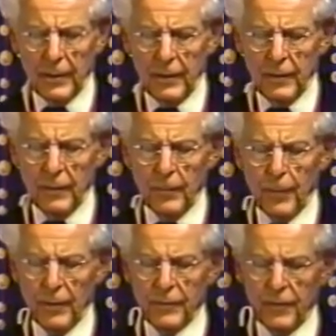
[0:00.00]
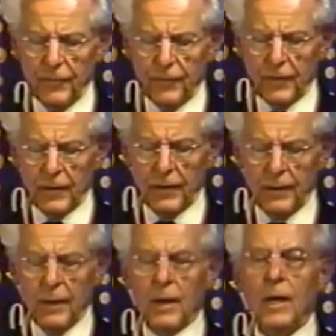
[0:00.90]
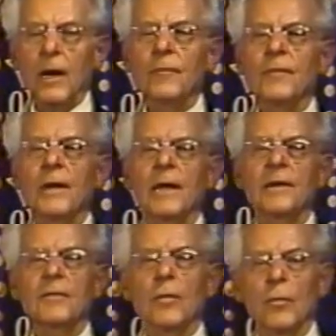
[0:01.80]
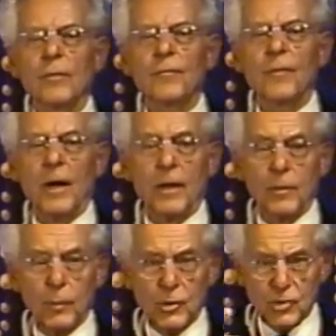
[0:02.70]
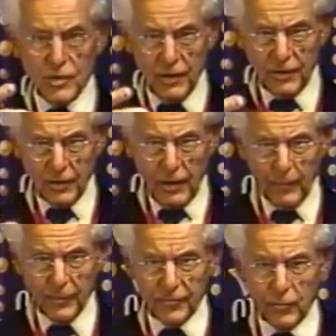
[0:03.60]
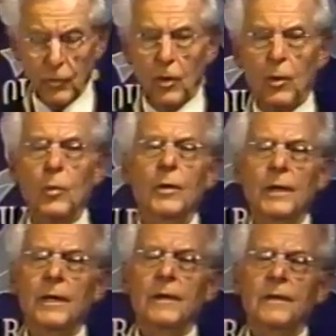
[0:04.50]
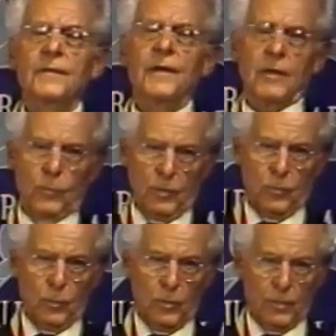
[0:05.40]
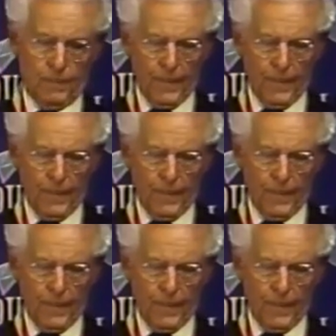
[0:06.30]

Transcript: in the pontificate of the next Holy Father," which did come, as you know, the Second World War.